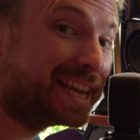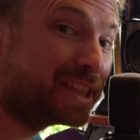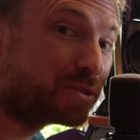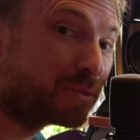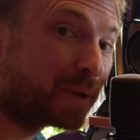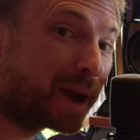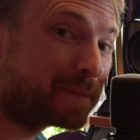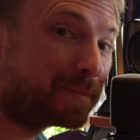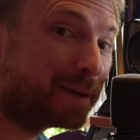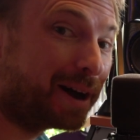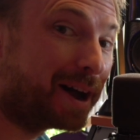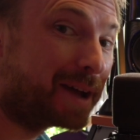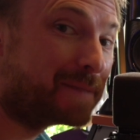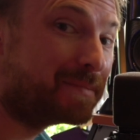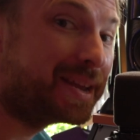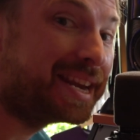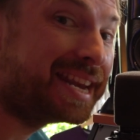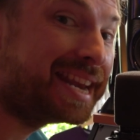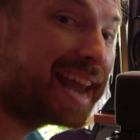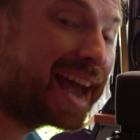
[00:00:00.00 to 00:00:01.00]
in the rack behind
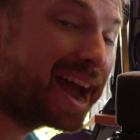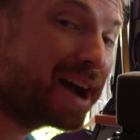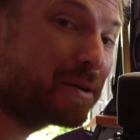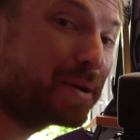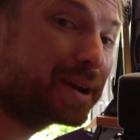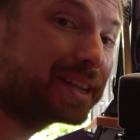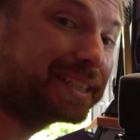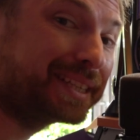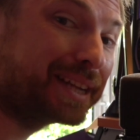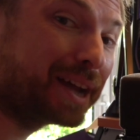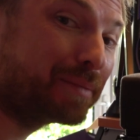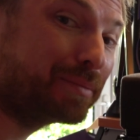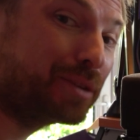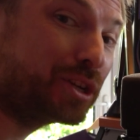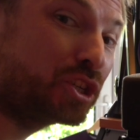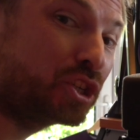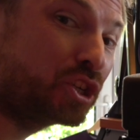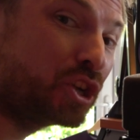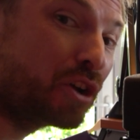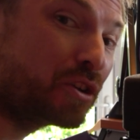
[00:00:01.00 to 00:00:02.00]
me. Now it's time to
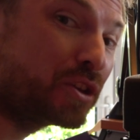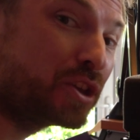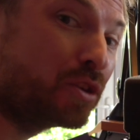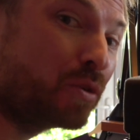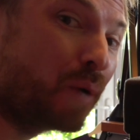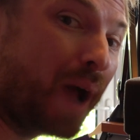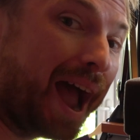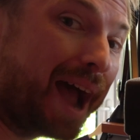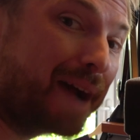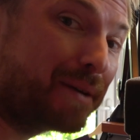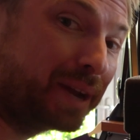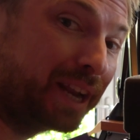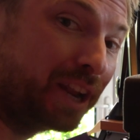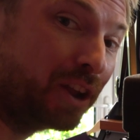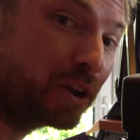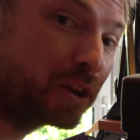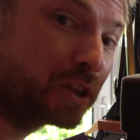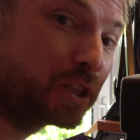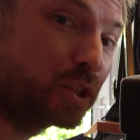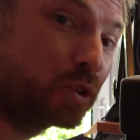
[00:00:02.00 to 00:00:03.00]
show you how it
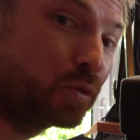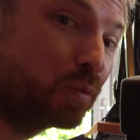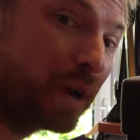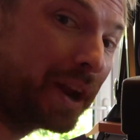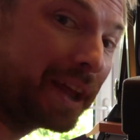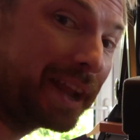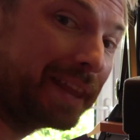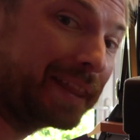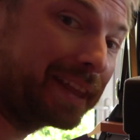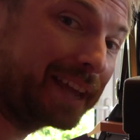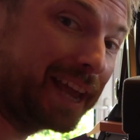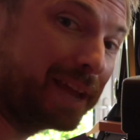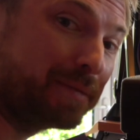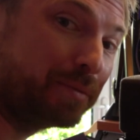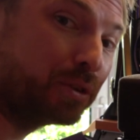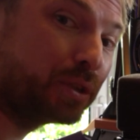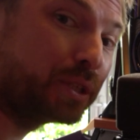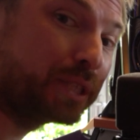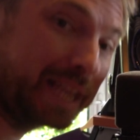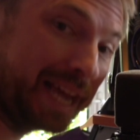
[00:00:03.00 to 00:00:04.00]
looks when I get the
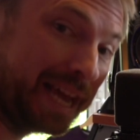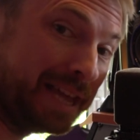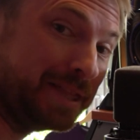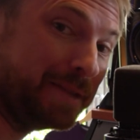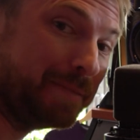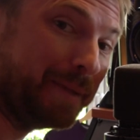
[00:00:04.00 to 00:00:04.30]
cables in the